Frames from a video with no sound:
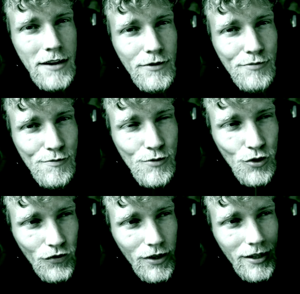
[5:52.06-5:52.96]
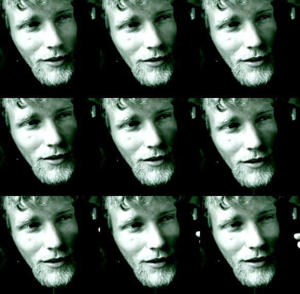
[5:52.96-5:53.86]
would be moving
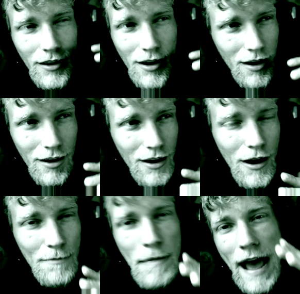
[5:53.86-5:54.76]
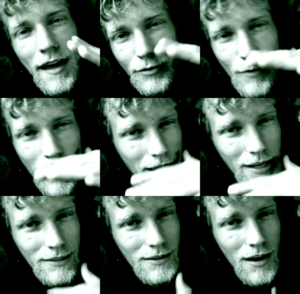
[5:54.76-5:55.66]
on
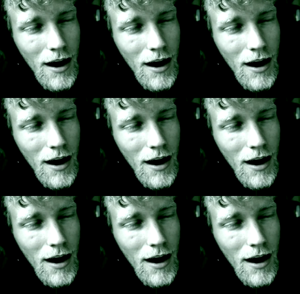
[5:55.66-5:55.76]
pathways